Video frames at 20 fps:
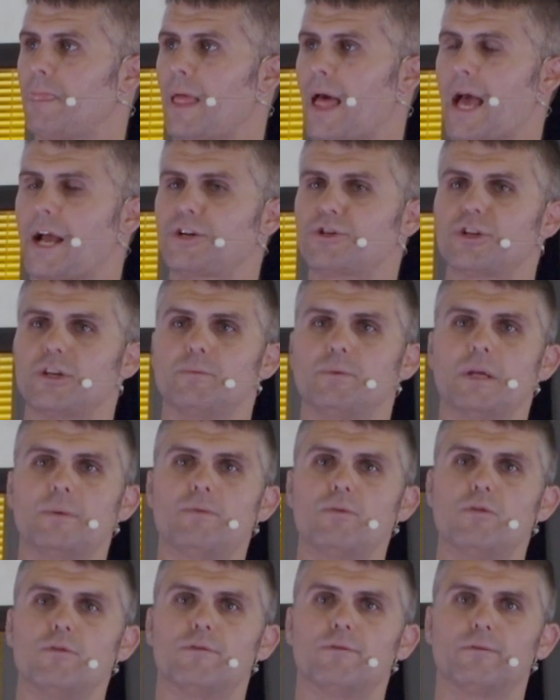Actually,
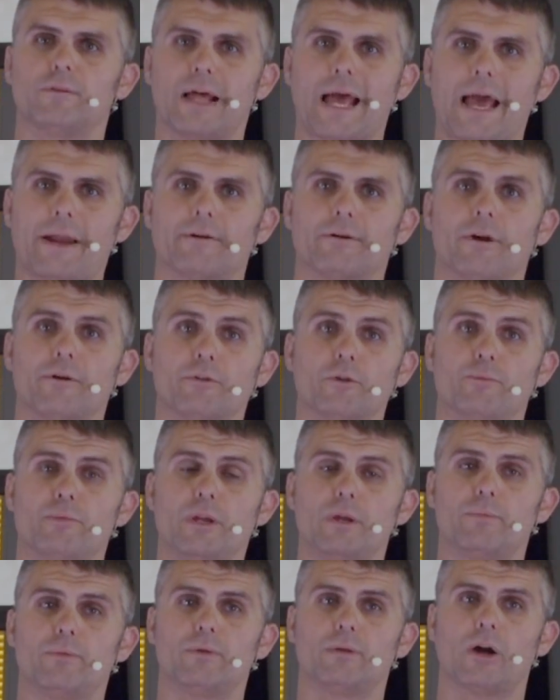people who flatter other
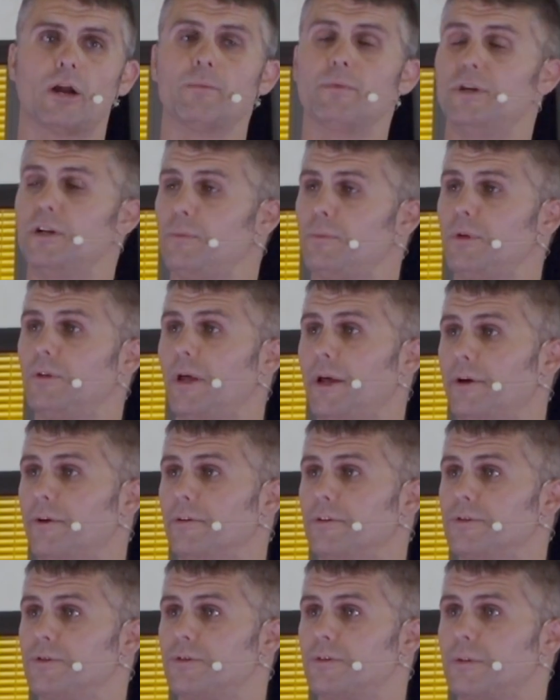people are
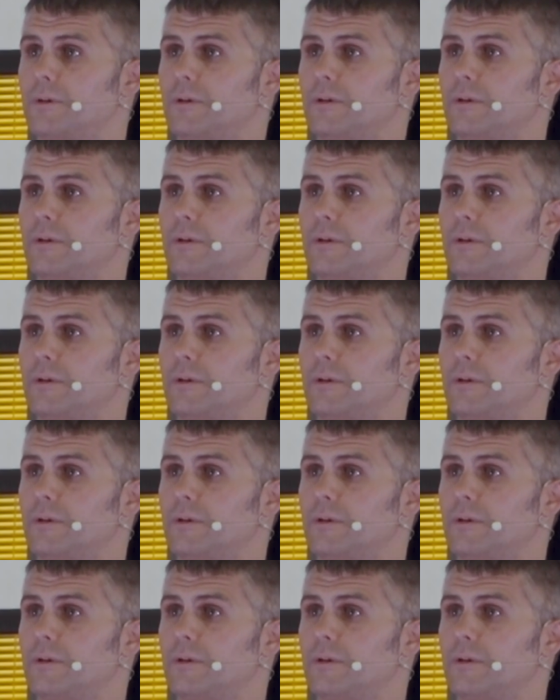manipulators.